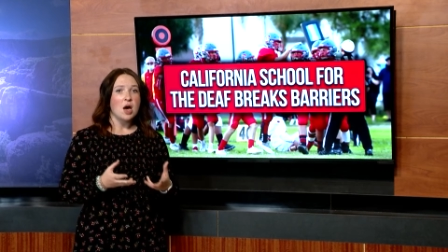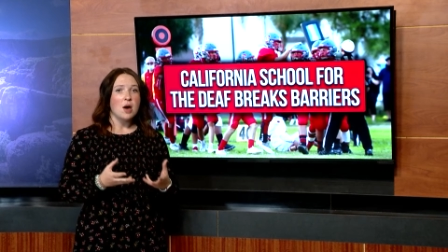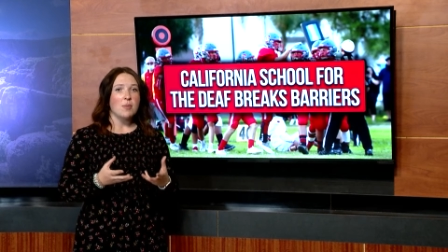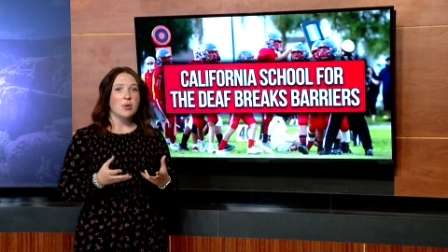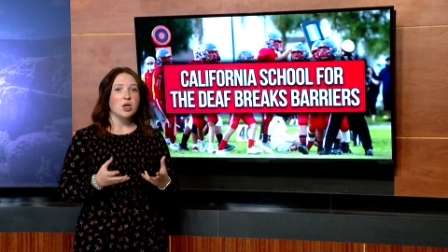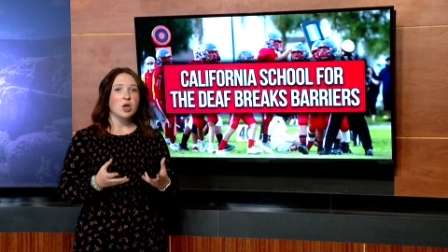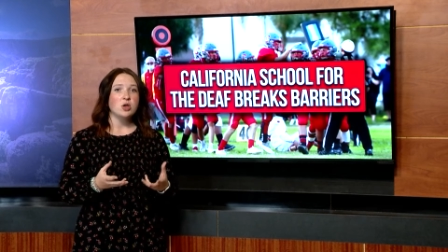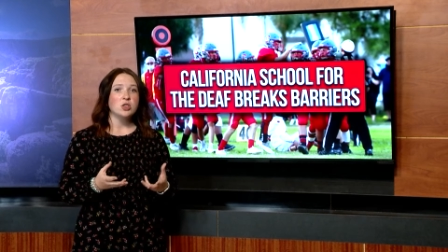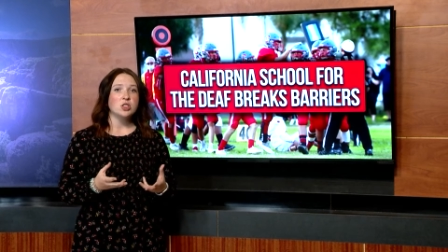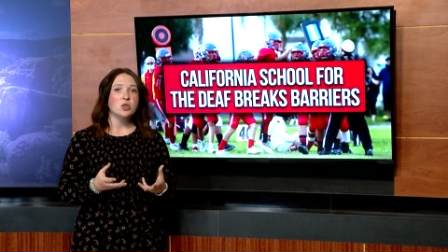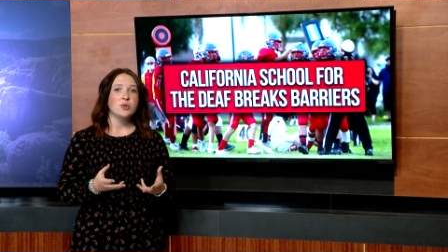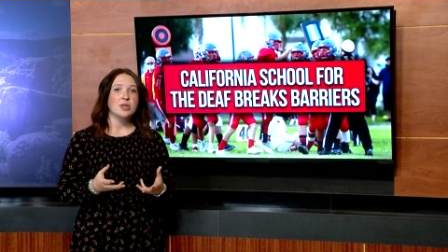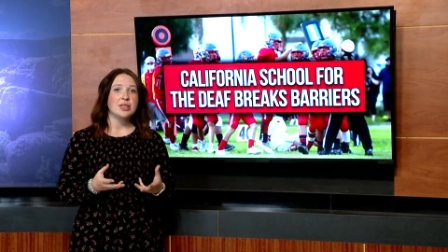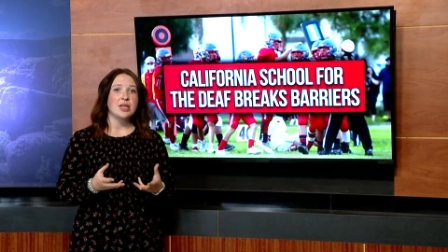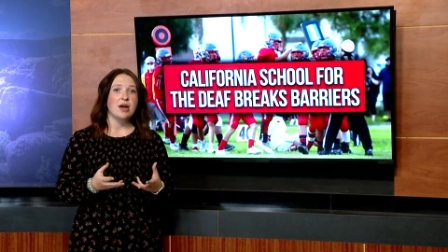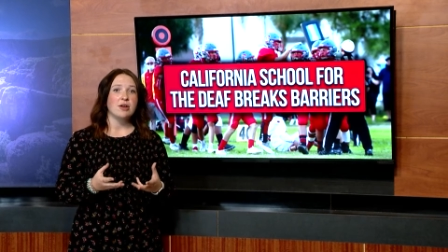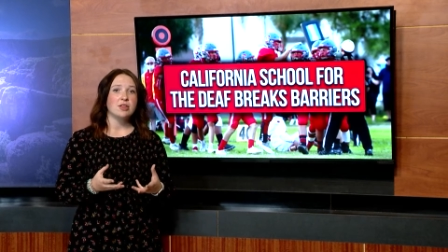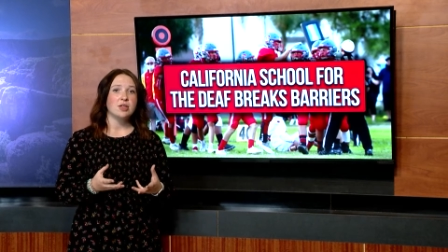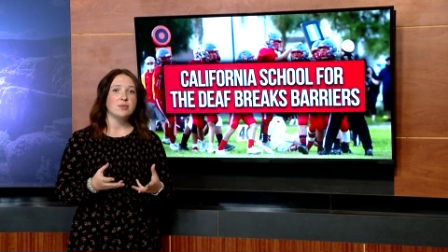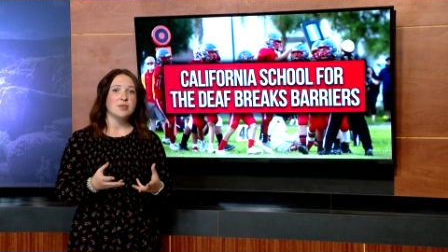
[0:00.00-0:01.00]
but also
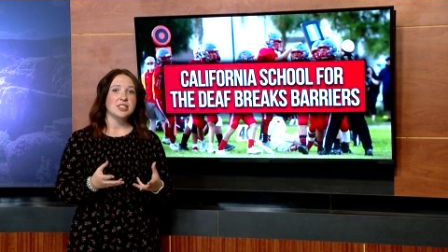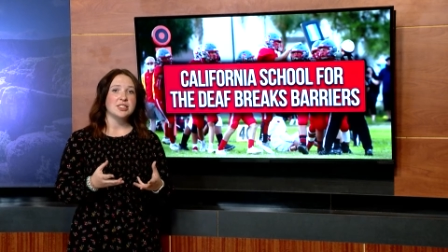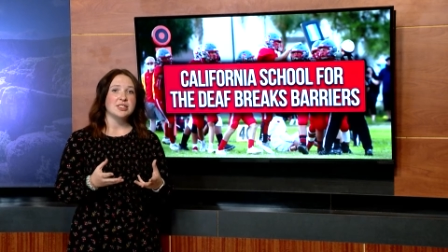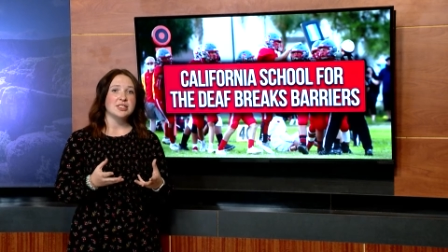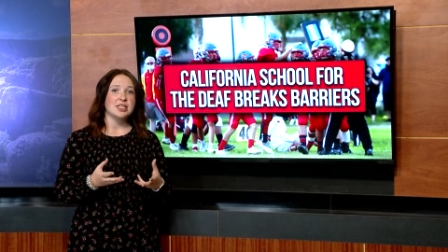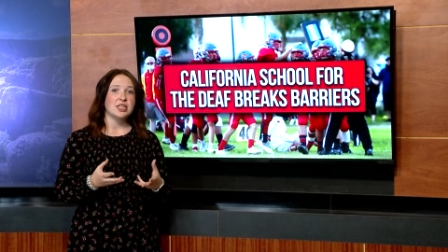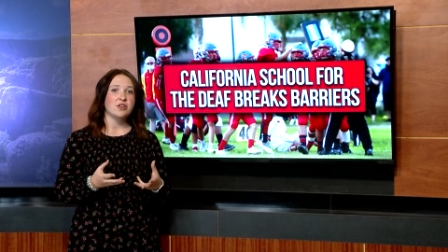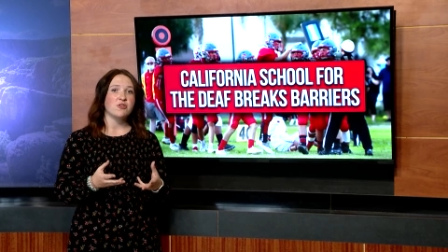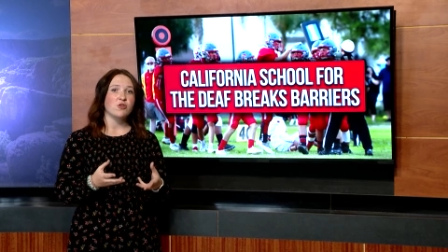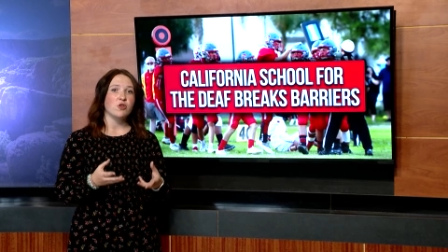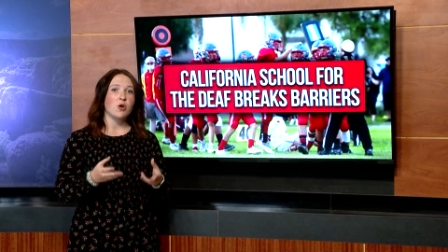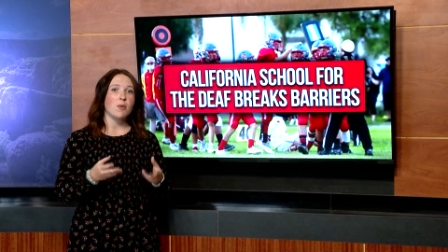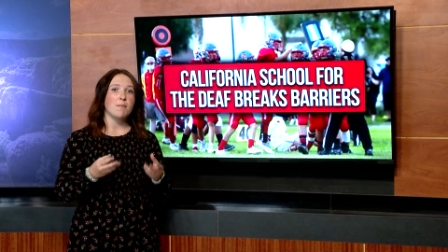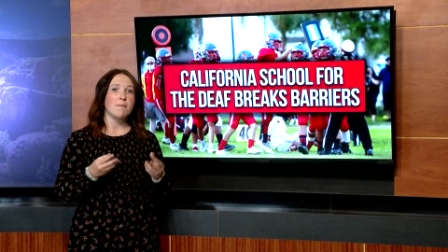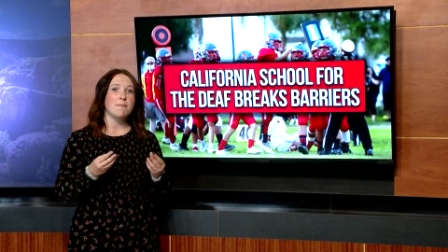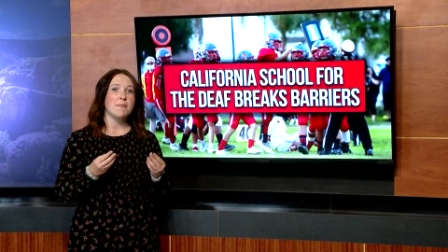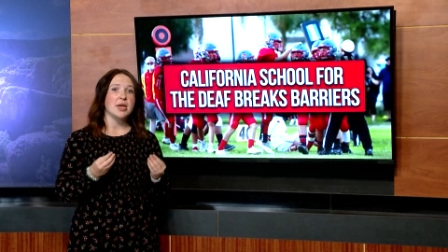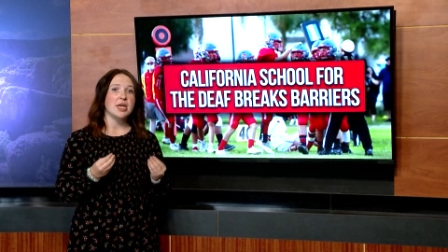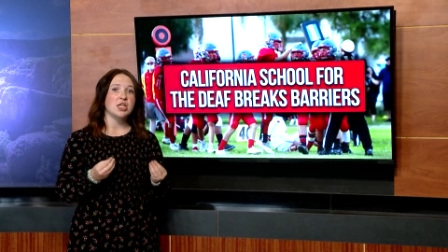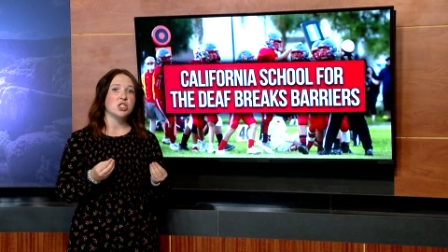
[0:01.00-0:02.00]
allowed them to stand for a
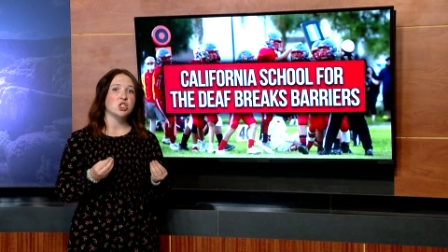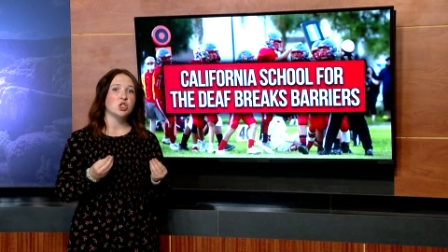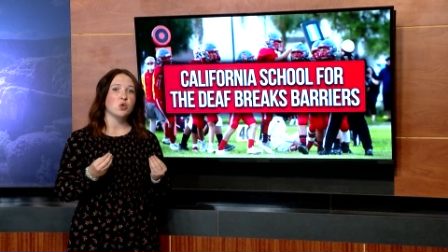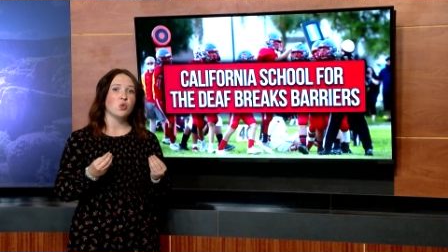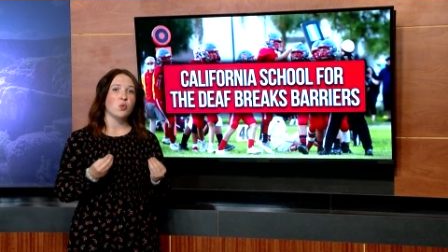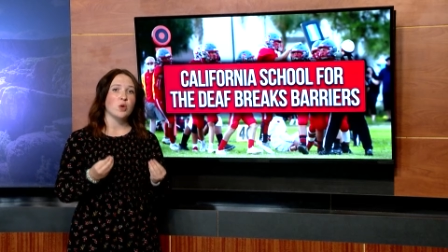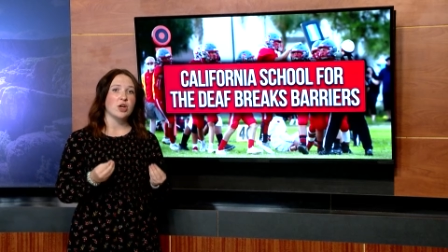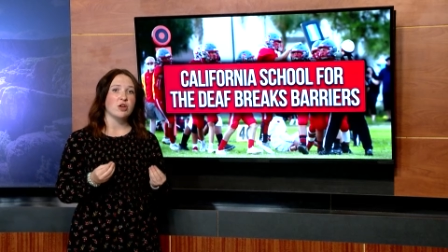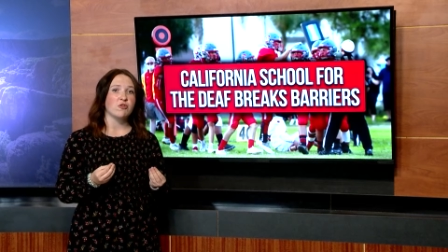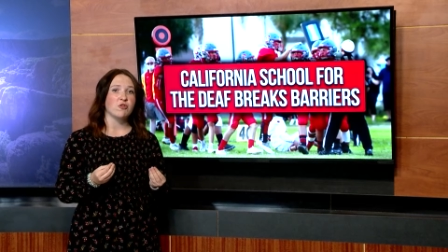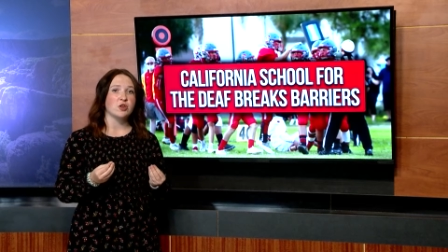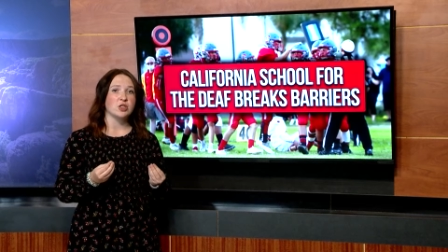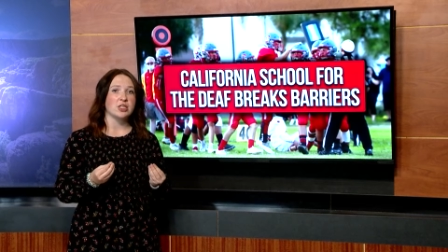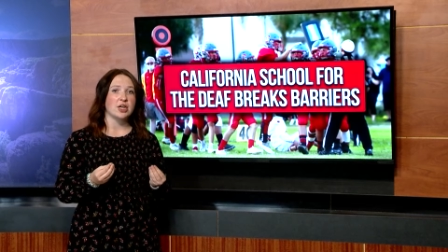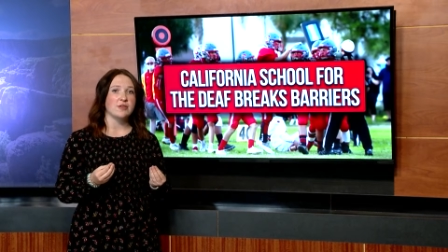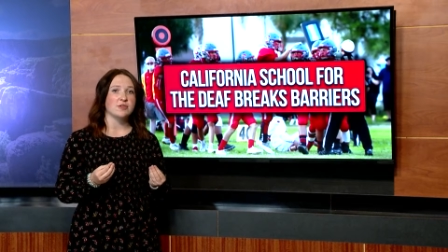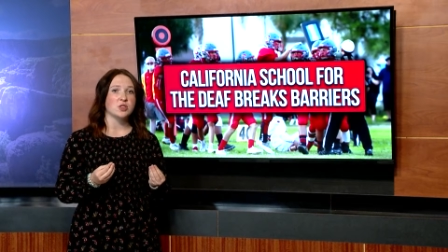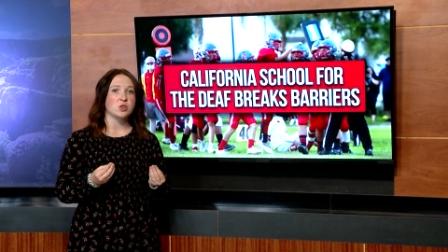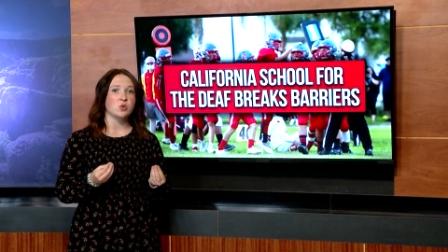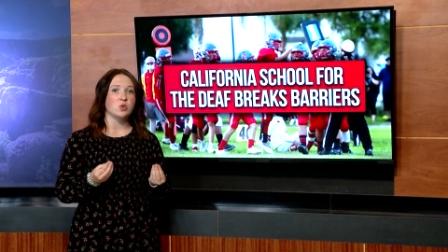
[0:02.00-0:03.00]
major win for
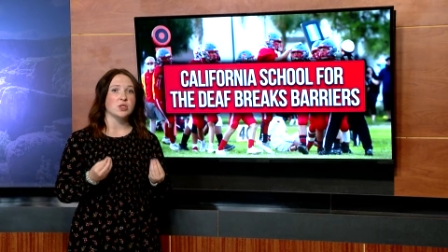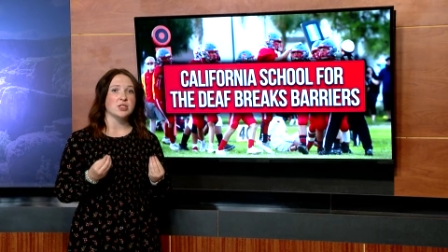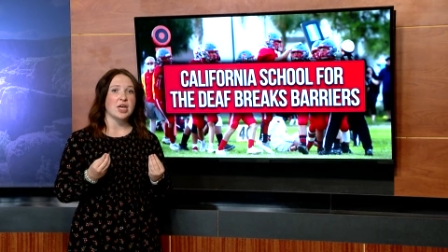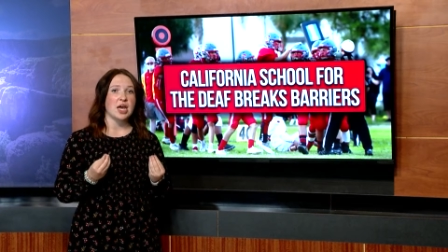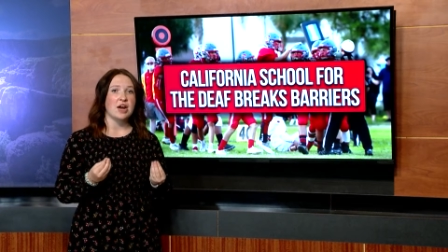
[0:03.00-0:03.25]
deaf schools